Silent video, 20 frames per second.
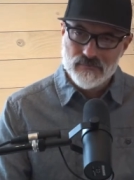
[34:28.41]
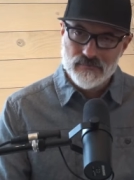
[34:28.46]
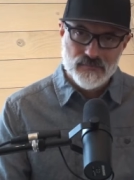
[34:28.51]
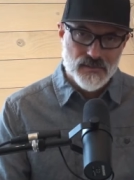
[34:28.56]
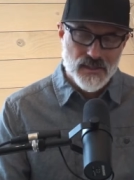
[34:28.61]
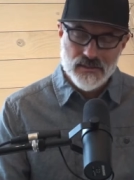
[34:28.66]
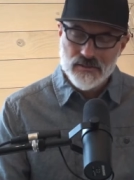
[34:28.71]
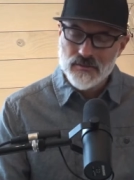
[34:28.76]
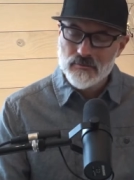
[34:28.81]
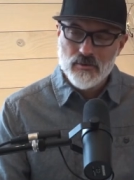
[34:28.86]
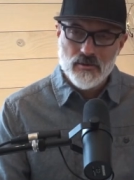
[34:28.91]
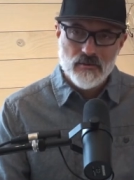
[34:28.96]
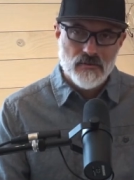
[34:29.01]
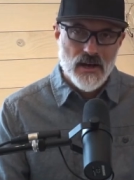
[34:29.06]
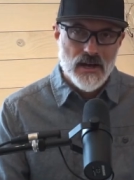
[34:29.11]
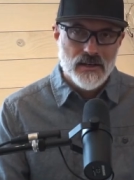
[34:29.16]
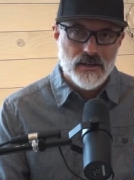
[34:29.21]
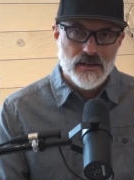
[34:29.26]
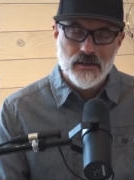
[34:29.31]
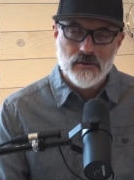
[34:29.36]
Doesn't
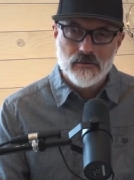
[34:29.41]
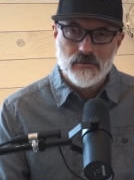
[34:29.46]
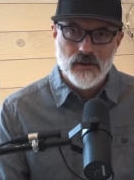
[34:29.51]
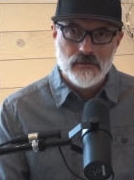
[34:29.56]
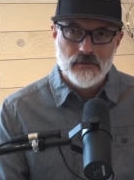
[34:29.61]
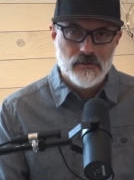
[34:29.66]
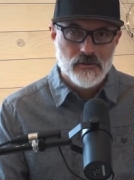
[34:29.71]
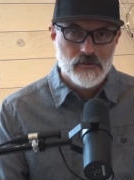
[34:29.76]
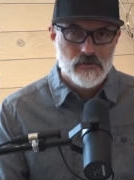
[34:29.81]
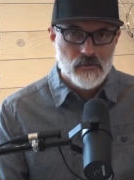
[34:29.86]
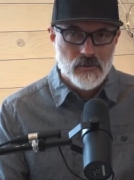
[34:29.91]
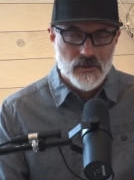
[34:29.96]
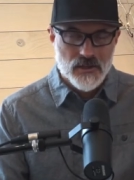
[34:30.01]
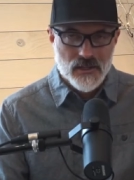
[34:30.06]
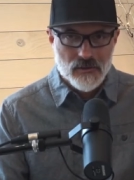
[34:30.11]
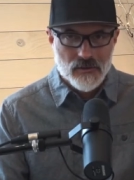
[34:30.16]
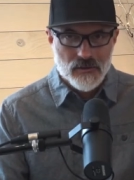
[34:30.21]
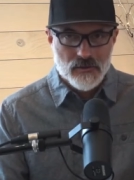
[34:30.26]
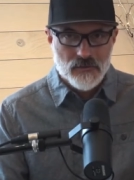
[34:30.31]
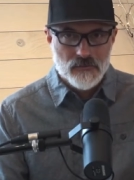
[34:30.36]
provide any refuge, but they
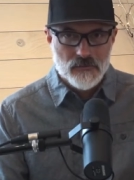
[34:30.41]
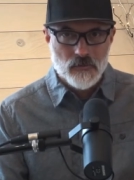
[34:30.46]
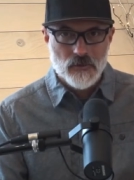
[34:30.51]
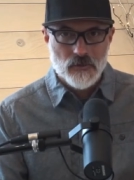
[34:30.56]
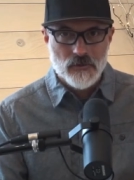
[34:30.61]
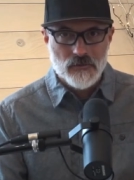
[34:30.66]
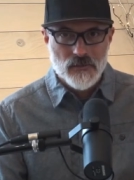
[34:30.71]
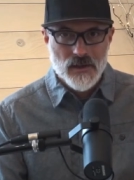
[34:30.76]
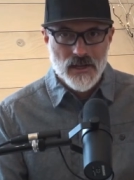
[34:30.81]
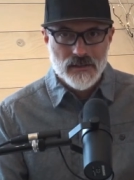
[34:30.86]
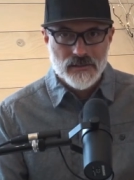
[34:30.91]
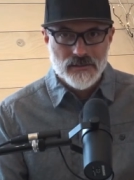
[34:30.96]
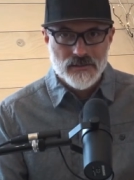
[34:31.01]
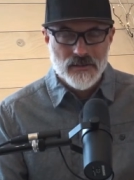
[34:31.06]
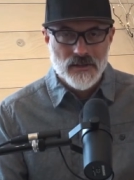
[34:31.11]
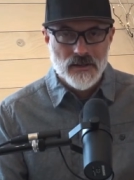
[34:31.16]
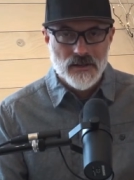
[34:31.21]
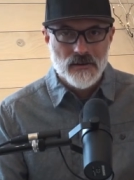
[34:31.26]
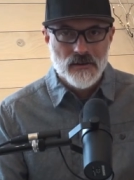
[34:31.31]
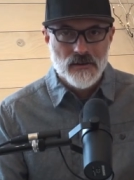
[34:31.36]
look for it as
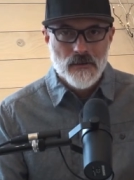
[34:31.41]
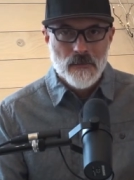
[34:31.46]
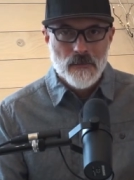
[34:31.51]
their